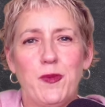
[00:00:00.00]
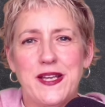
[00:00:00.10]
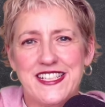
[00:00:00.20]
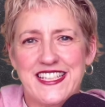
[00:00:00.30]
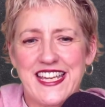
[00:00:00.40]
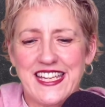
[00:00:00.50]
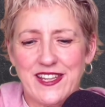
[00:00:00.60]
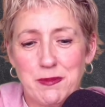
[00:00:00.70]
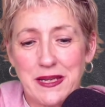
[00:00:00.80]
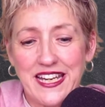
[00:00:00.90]
the way we see
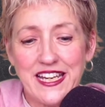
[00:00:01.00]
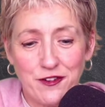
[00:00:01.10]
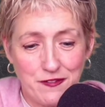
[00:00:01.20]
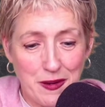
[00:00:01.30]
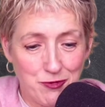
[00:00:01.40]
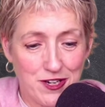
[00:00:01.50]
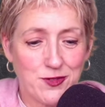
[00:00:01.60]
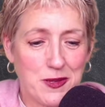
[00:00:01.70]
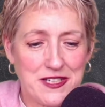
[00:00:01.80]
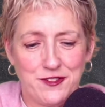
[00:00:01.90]
it at the beginning of
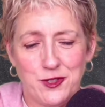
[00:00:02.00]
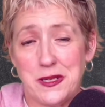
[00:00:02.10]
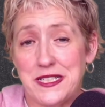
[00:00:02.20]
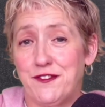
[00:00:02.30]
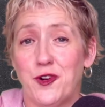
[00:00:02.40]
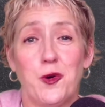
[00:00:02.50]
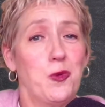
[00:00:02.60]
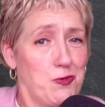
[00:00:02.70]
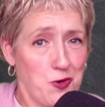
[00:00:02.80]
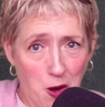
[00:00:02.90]
February
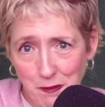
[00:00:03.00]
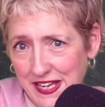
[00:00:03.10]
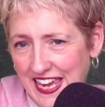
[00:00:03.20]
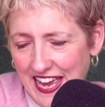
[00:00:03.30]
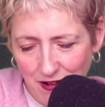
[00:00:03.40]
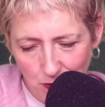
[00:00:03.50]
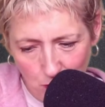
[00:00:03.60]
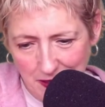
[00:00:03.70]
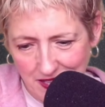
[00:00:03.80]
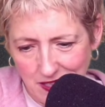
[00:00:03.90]
2024 will not be how
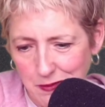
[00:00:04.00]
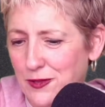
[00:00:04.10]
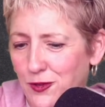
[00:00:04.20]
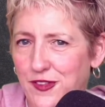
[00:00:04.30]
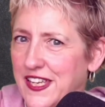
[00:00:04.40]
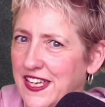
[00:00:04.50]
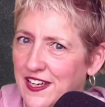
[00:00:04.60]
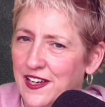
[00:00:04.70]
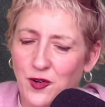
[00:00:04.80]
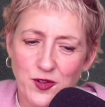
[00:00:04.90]
it will be at the middle of the
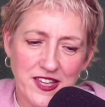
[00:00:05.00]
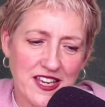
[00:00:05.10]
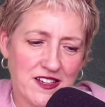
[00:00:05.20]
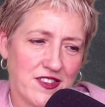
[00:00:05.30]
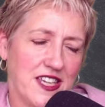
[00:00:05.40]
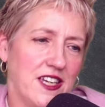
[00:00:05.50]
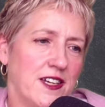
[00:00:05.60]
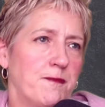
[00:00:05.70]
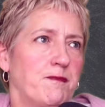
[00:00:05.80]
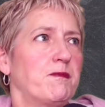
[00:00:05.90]
year or the end of the
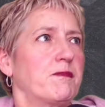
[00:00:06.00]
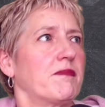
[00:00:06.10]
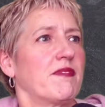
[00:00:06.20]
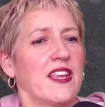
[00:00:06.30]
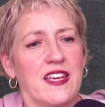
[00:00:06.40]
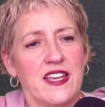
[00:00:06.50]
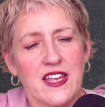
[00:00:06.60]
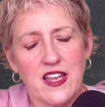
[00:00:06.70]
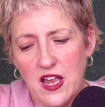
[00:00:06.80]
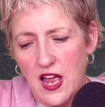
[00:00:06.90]
year.
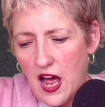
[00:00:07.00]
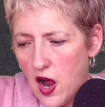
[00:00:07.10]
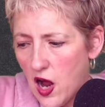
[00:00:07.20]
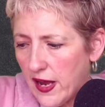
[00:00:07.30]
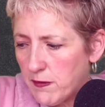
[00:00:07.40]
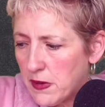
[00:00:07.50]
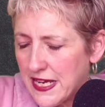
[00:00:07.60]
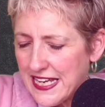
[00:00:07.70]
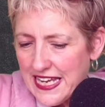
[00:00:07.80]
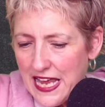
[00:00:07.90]

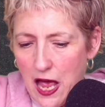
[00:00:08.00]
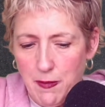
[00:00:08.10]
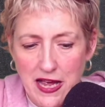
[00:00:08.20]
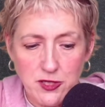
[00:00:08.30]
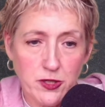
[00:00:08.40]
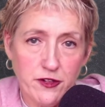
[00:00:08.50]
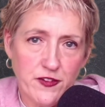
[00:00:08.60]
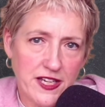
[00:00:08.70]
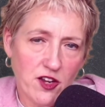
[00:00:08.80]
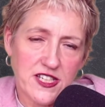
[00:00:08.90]
I'm about to
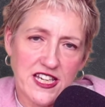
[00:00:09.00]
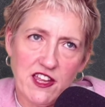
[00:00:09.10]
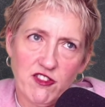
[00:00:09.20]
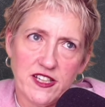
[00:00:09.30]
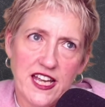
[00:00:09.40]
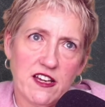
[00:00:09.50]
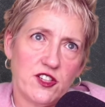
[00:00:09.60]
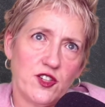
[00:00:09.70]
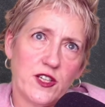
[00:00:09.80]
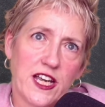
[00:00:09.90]
put a video together on
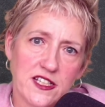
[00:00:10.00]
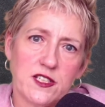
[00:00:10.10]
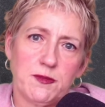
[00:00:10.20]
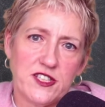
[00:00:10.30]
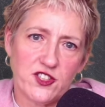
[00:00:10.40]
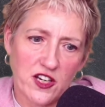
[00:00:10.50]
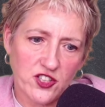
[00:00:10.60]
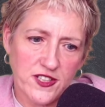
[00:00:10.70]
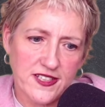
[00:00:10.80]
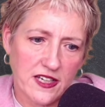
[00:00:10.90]
how to do custom
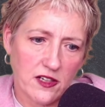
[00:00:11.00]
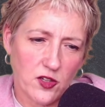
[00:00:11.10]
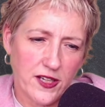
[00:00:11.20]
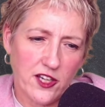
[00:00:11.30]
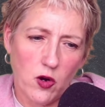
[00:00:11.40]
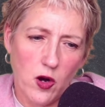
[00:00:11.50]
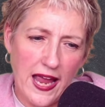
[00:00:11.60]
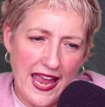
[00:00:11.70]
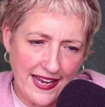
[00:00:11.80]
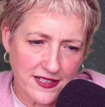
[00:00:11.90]
instructions, including
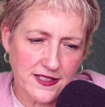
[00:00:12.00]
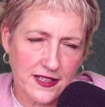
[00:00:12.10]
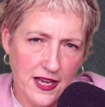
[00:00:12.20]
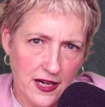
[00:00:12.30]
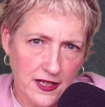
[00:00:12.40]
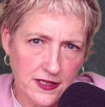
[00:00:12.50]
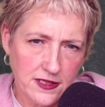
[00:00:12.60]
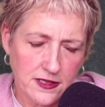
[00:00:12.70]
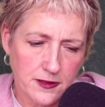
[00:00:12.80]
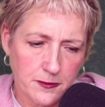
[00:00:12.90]
your hex
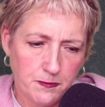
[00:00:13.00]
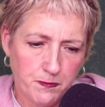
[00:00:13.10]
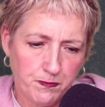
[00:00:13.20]
colors,